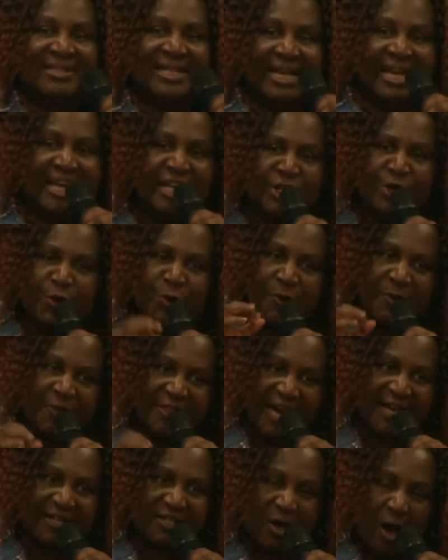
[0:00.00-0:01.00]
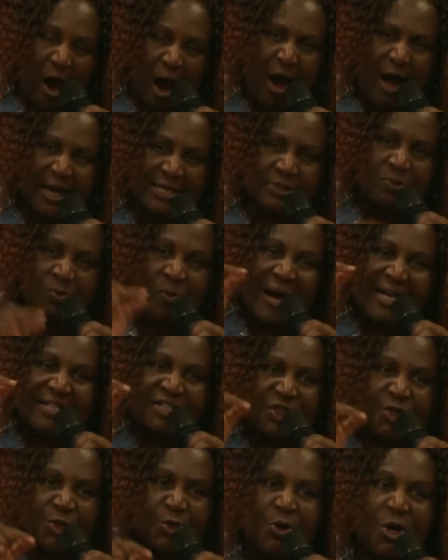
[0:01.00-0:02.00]
He knew that God
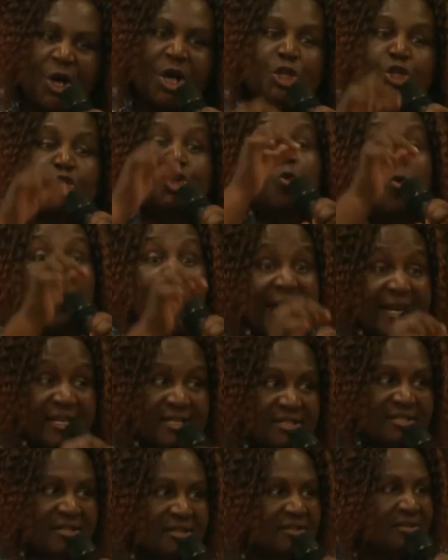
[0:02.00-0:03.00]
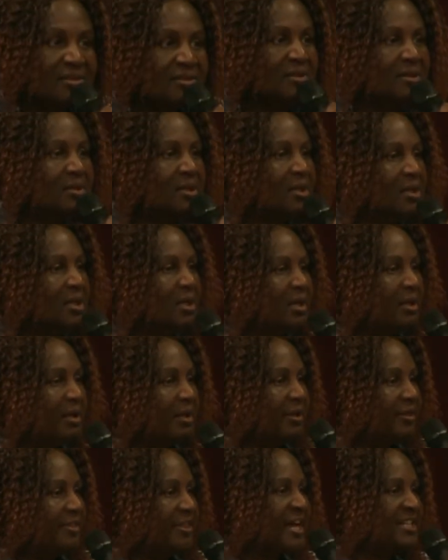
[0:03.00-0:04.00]
wants you to wait.
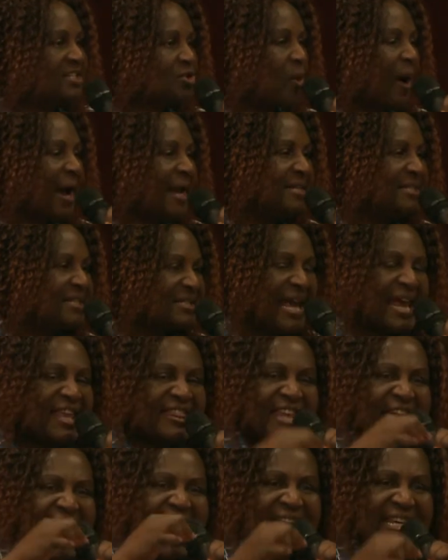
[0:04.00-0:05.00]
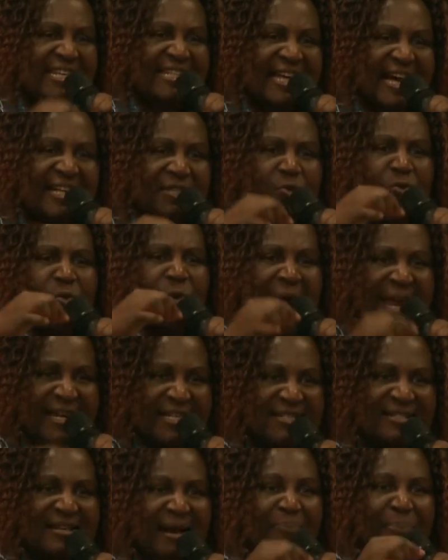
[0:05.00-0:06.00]
That's why He say, they that
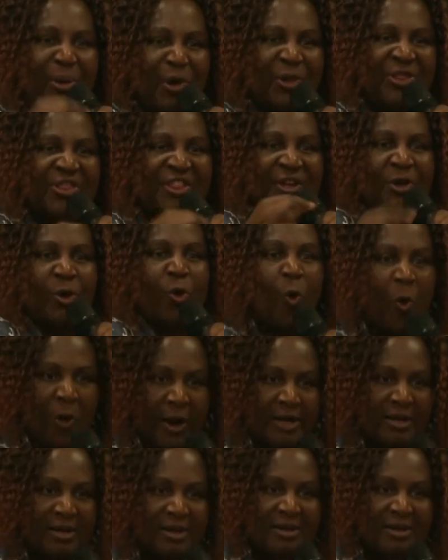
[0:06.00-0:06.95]
wait upon the Lord.